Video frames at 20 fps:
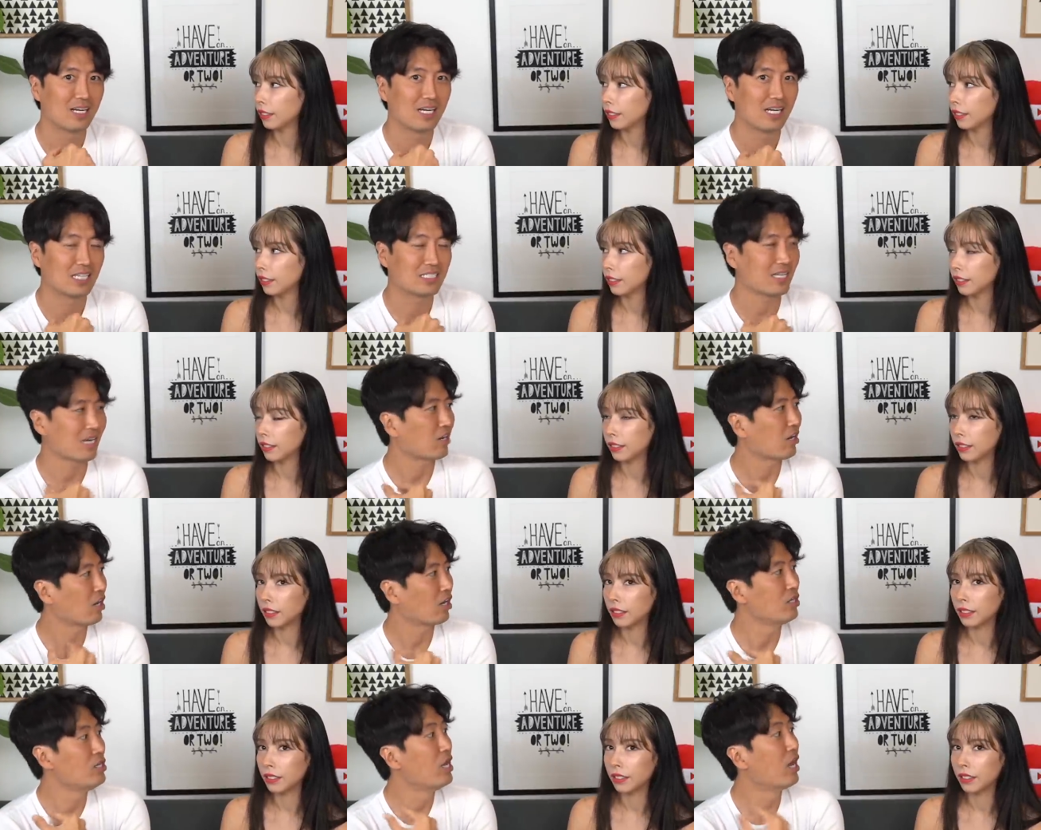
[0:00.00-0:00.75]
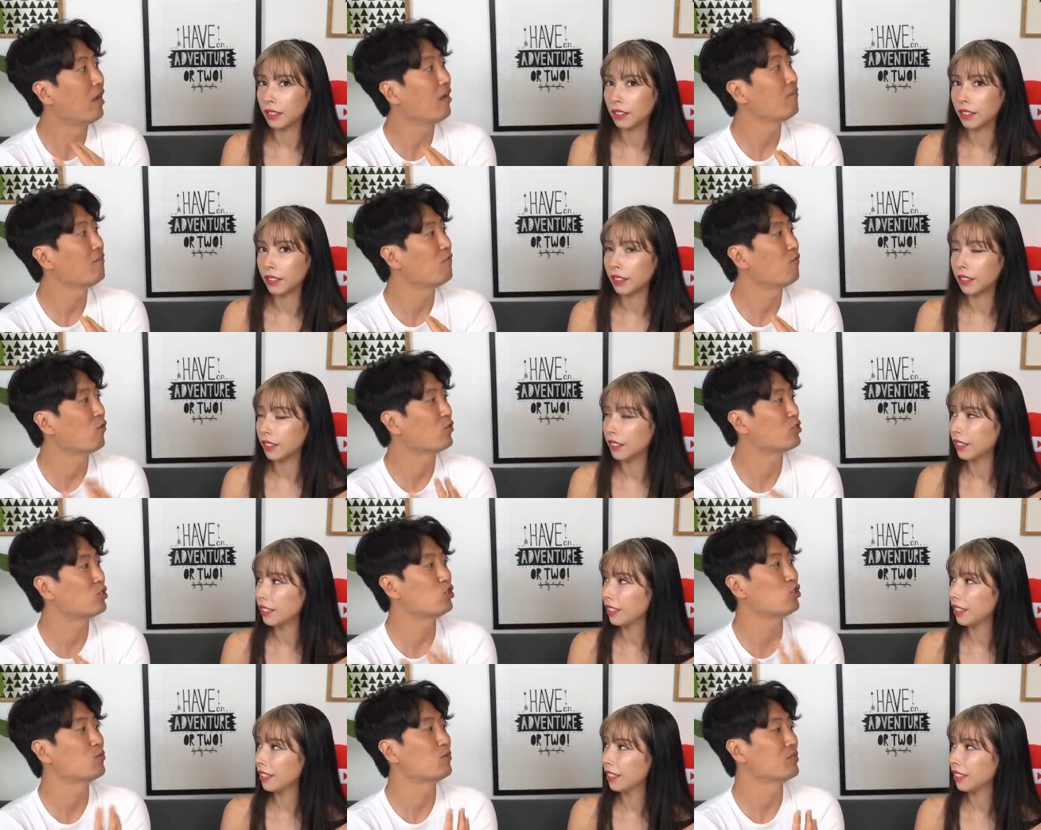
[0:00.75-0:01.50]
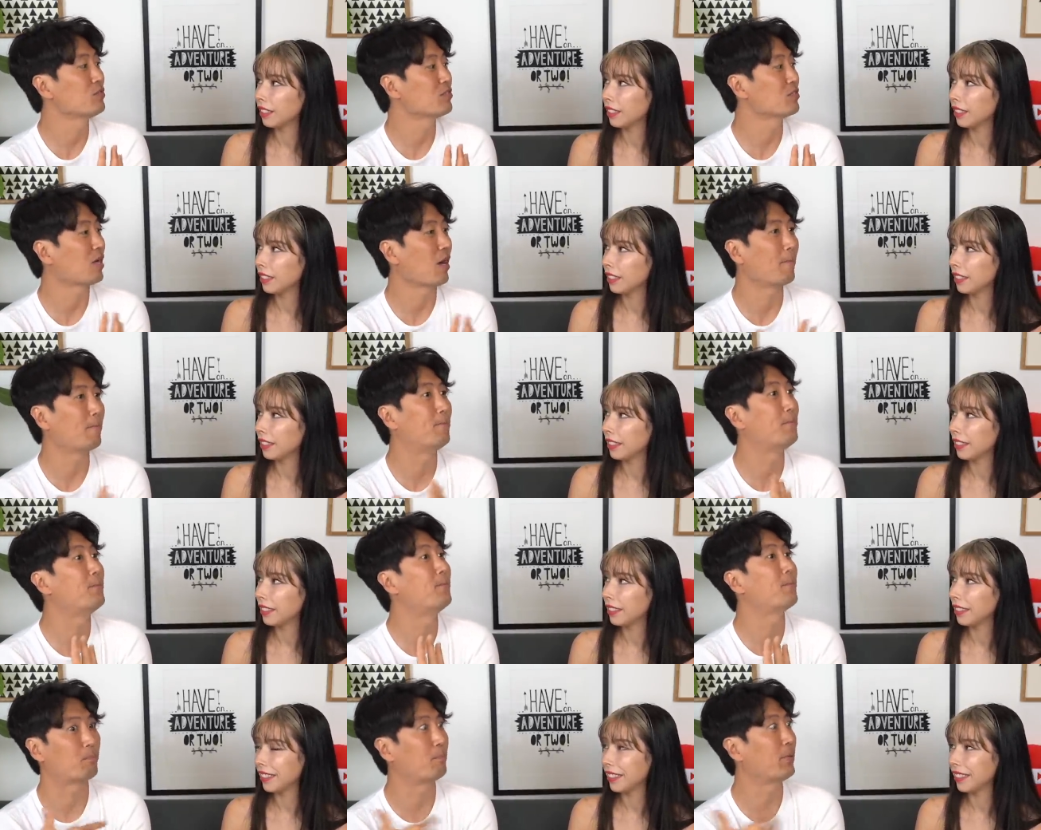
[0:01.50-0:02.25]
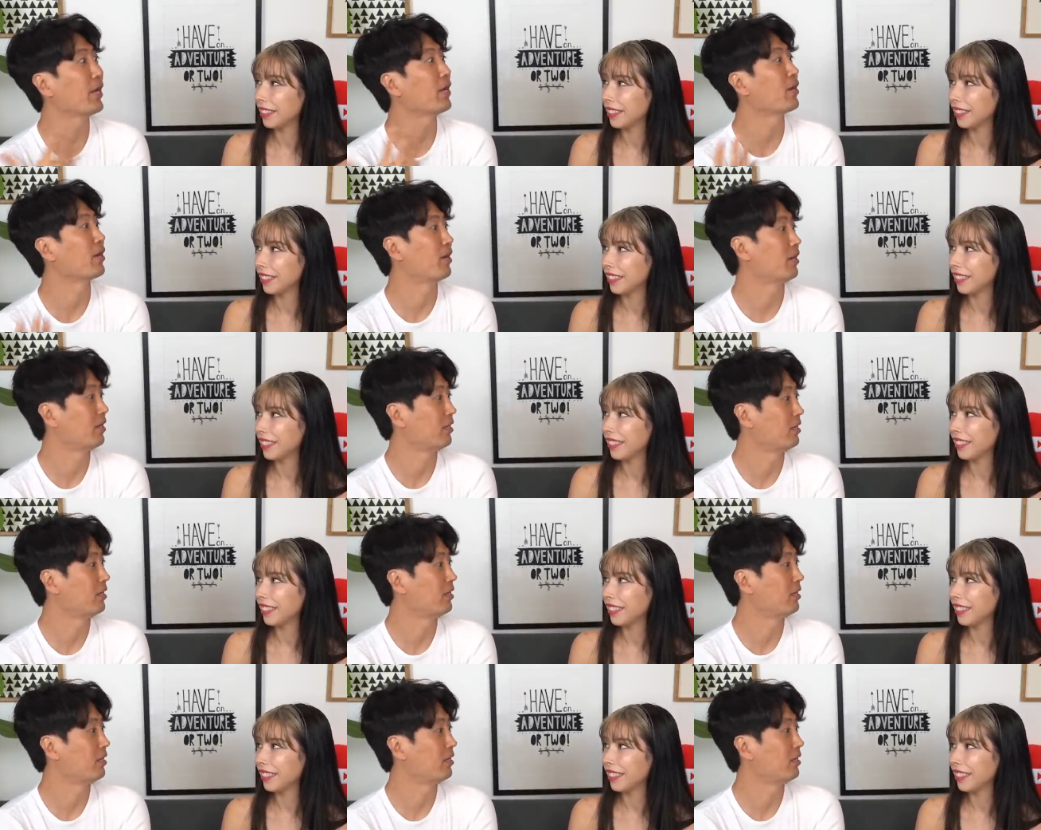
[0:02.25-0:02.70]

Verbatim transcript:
Speaker 1: it's like her love for Subaru got bigger.